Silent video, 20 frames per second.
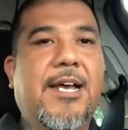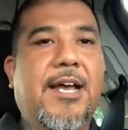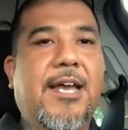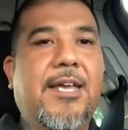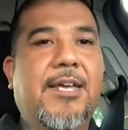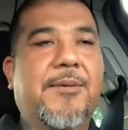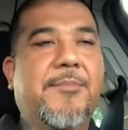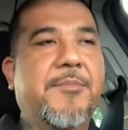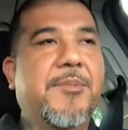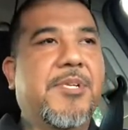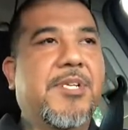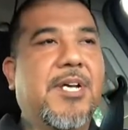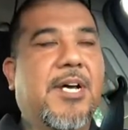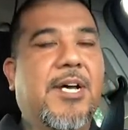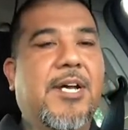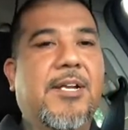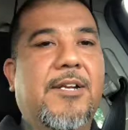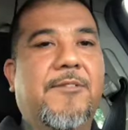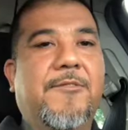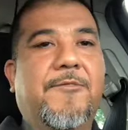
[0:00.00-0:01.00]
I am
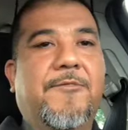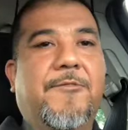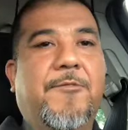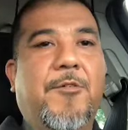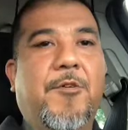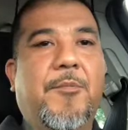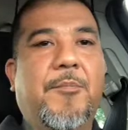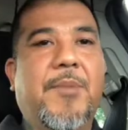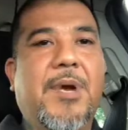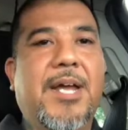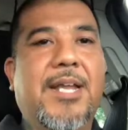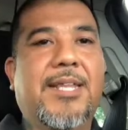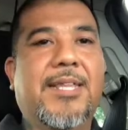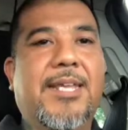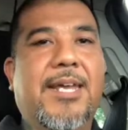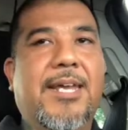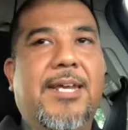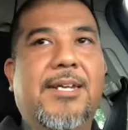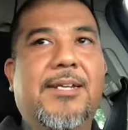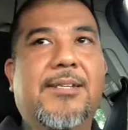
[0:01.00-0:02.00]
done for my
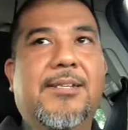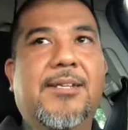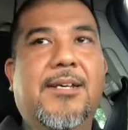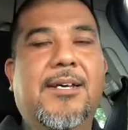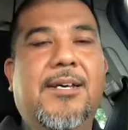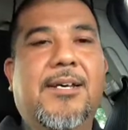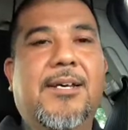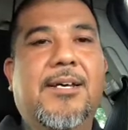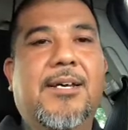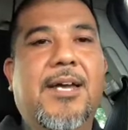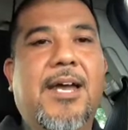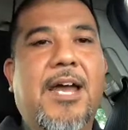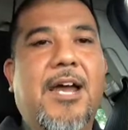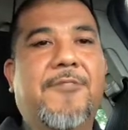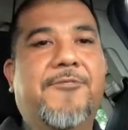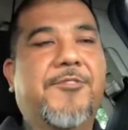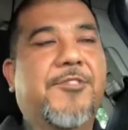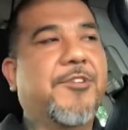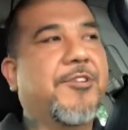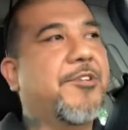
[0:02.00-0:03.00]
late uh,
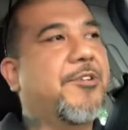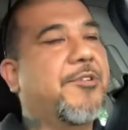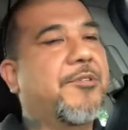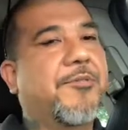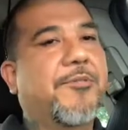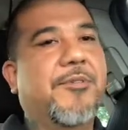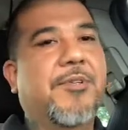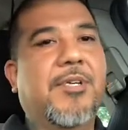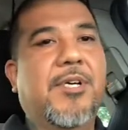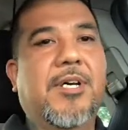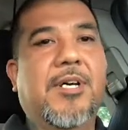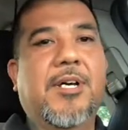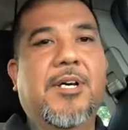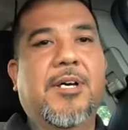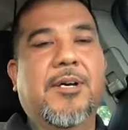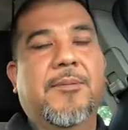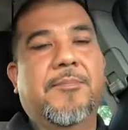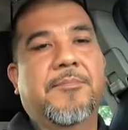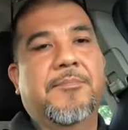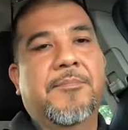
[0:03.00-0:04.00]
afternoon
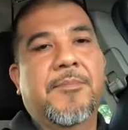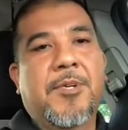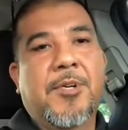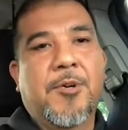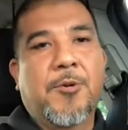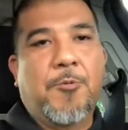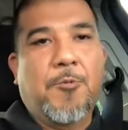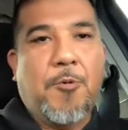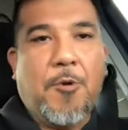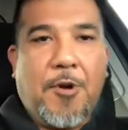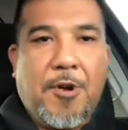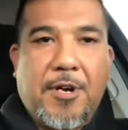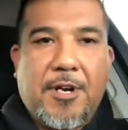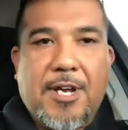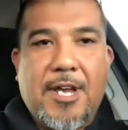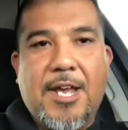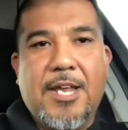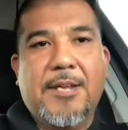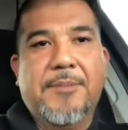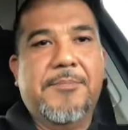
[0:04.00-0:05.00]
um,
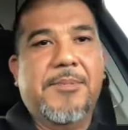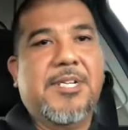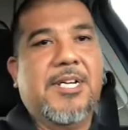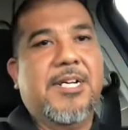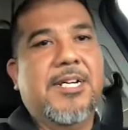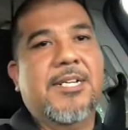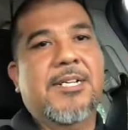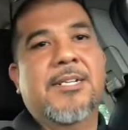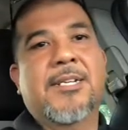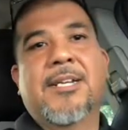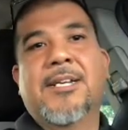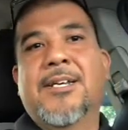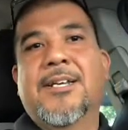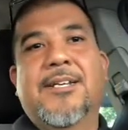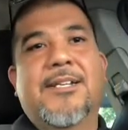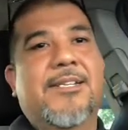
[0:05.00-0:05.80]
work. I am done.